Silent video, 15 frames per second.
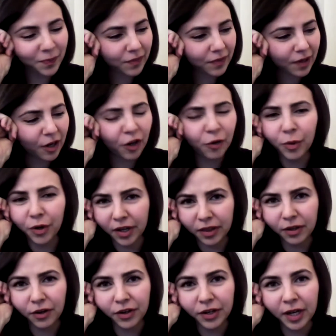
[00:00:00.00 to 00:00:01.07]
Garber, I
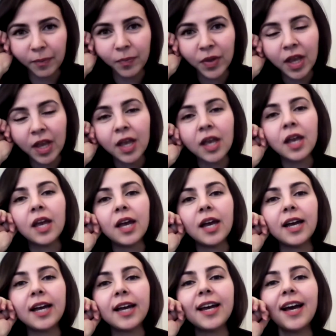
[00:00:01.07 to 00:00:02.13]
think her name.
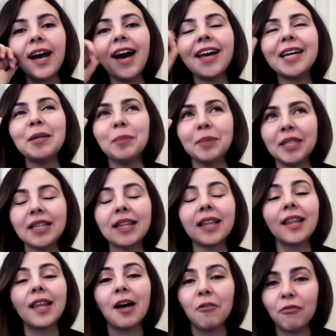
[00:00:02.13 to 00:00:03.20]
I am in
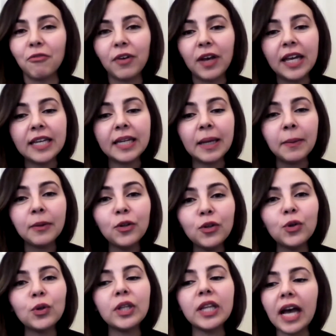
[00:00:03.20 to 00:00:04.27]
love, and
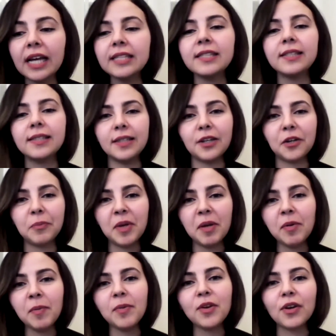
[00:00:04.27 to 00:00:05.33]
last year, maybe
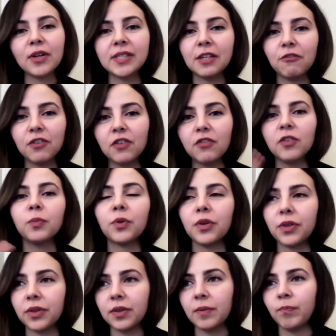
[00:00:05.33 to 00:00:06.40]
because I've given birth
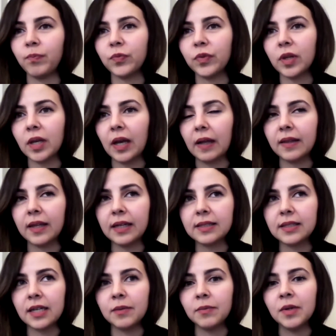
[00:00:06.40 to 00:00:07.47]
at that
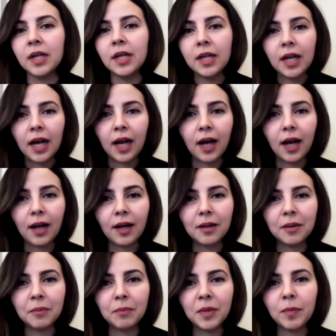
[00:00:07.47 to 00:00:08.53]
time,
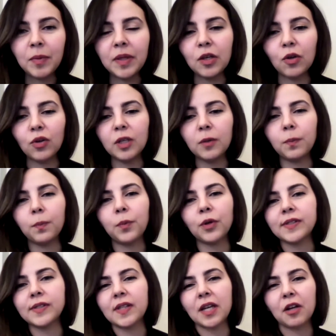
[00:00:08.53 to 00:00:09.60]
maybe the only
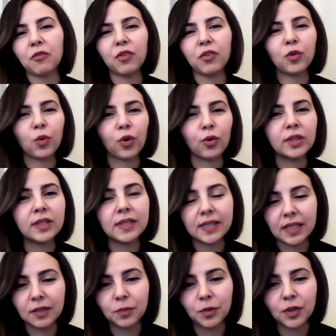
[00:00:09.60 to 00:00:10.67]
books that I've read were only
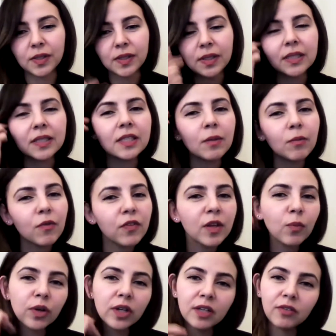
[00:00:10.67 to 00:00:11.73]
10 books, and some of them
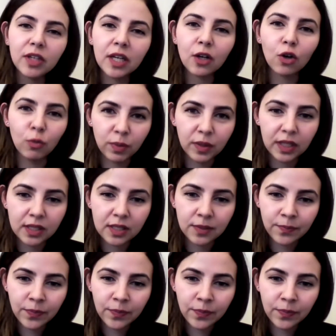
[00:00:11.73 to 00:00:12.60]
were even incomplete.